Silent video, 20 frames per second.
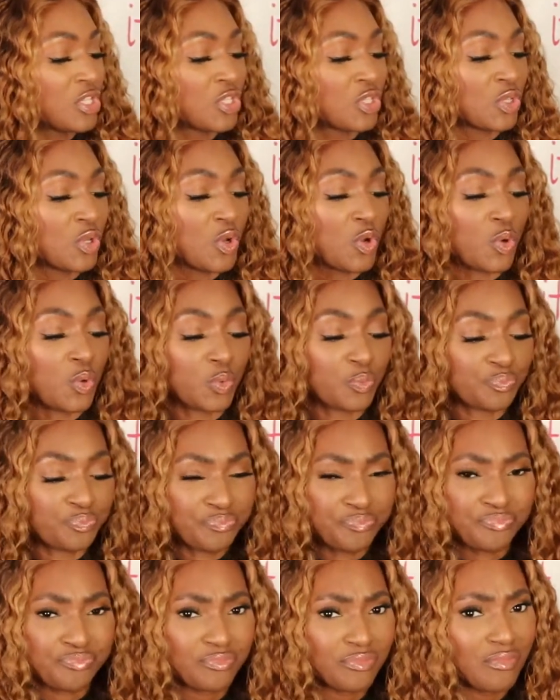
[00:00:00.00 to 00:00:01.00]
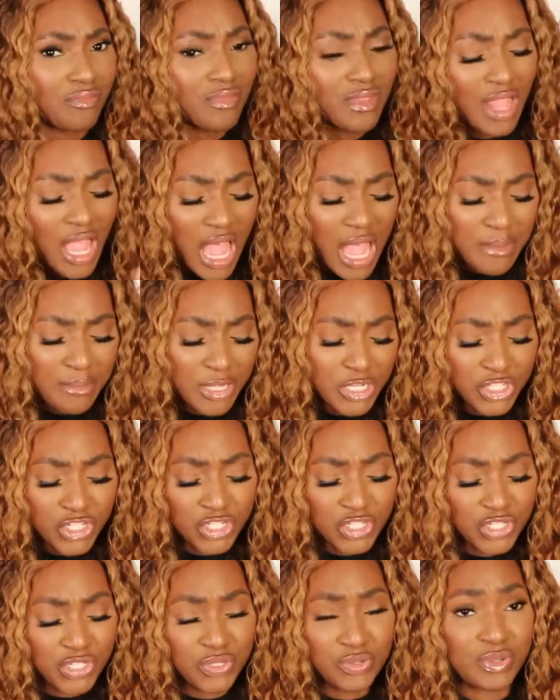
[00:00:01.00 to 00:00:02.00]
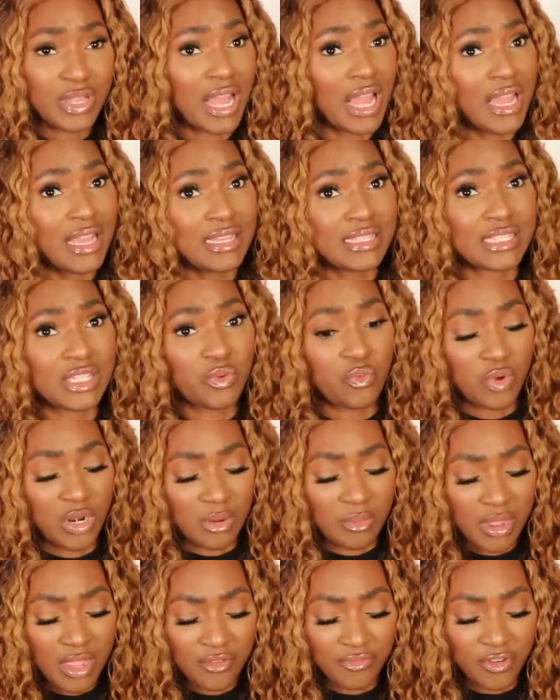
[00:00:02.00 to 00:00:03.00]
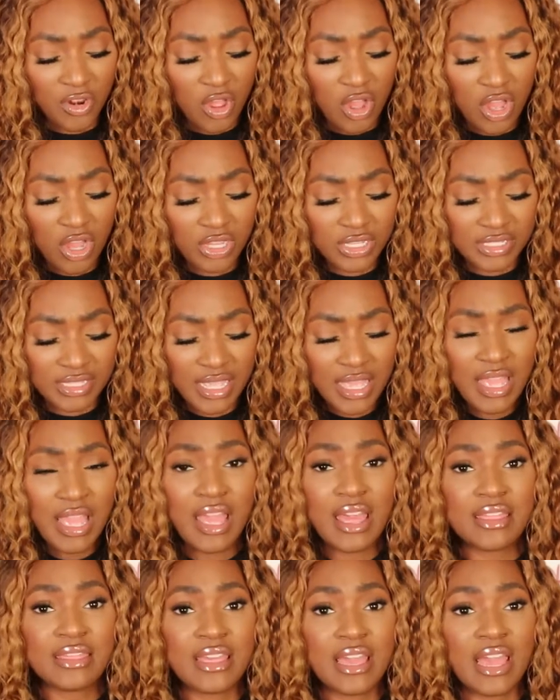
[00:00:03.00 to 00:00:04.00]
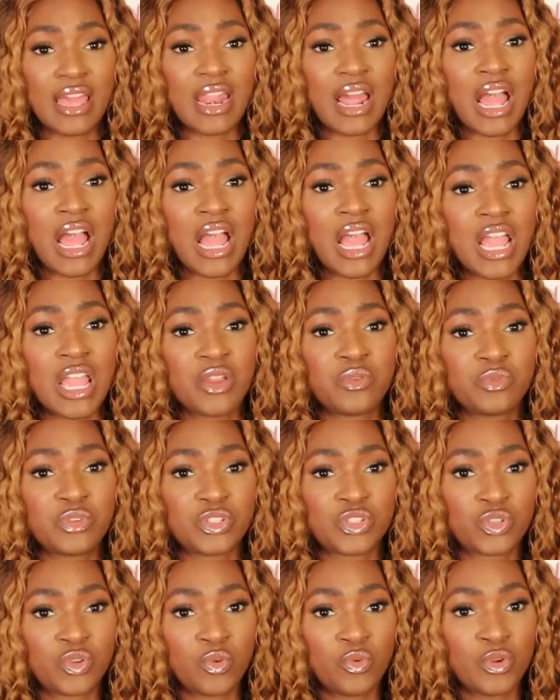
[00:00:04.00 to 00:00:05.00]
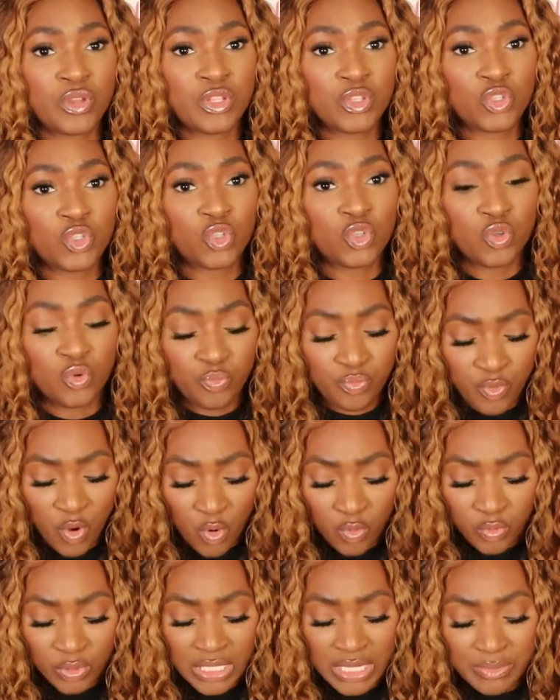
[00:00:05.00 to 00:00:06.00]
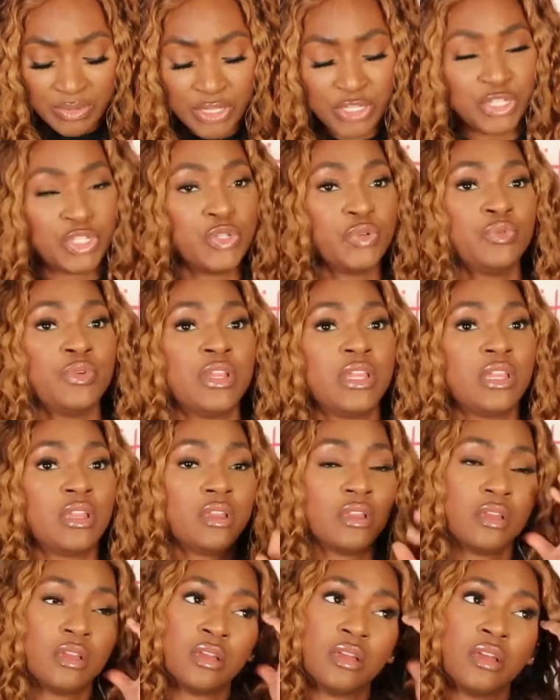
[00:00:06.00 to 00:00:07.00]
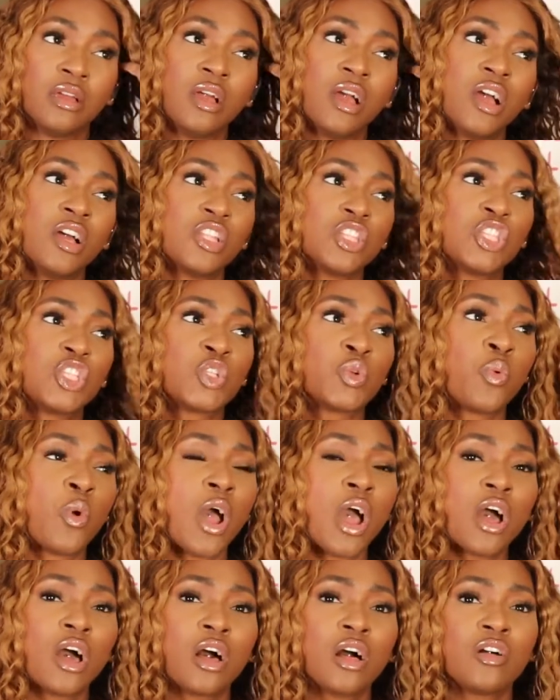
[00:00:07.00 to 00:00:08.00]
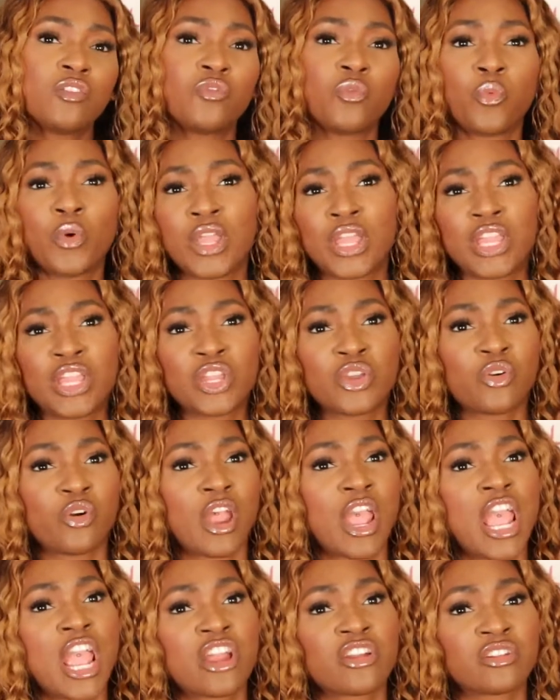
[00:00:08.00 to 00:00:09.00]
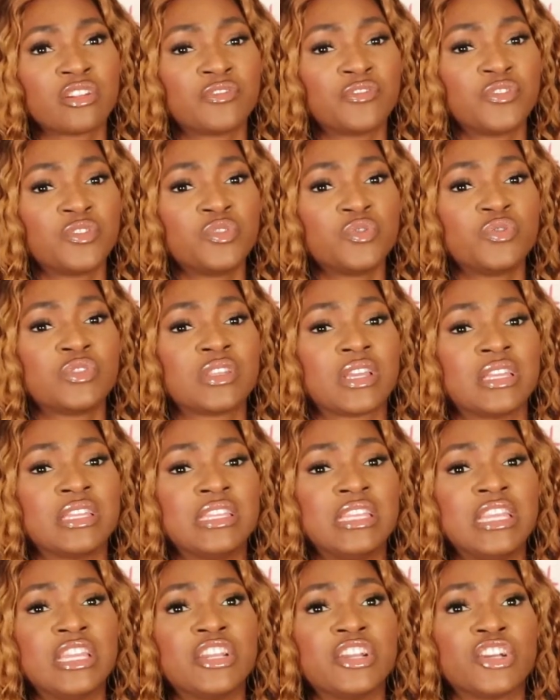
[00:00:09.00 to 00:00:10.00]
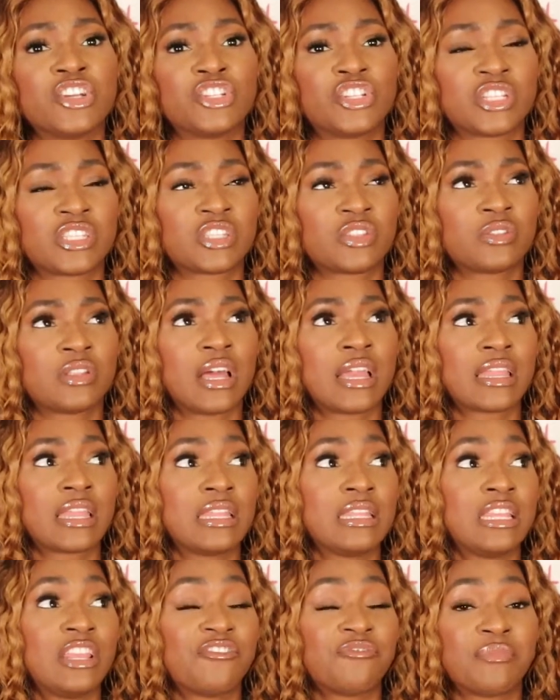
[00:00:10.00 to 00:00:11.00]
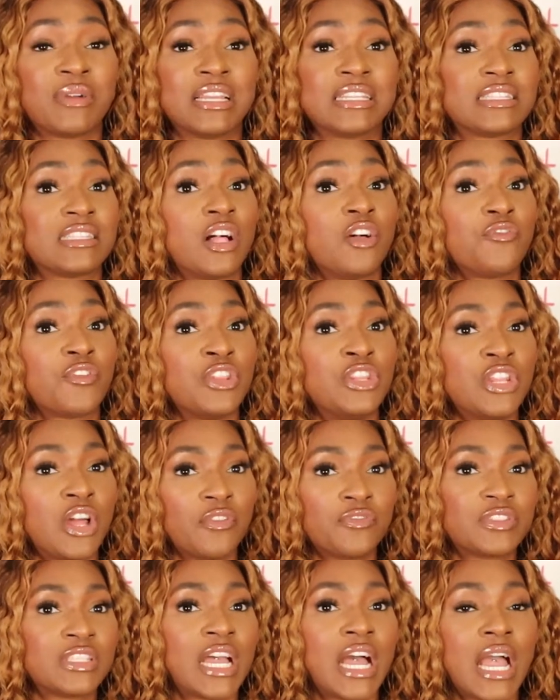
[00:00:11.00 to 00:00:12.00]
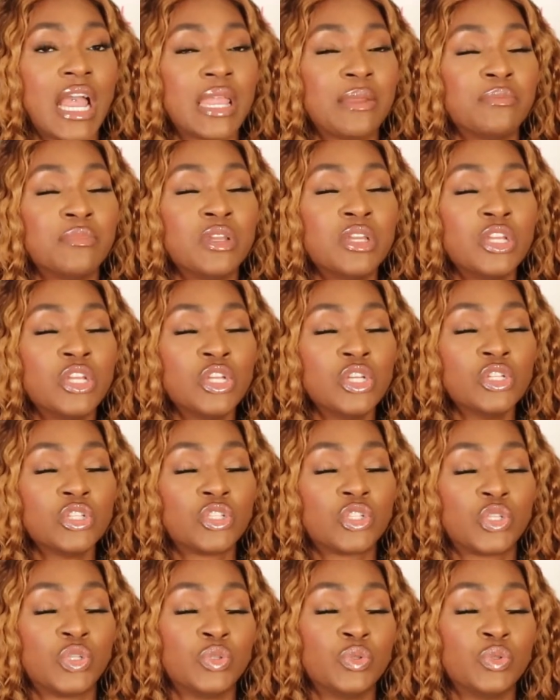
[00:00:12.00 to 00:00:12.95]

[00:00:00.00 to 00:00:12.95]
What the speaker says: So I mentioned to you guys in one of my vlogs that I was going to only be doing 12 wig or hair reviews a year, just so that I can give myself enough time to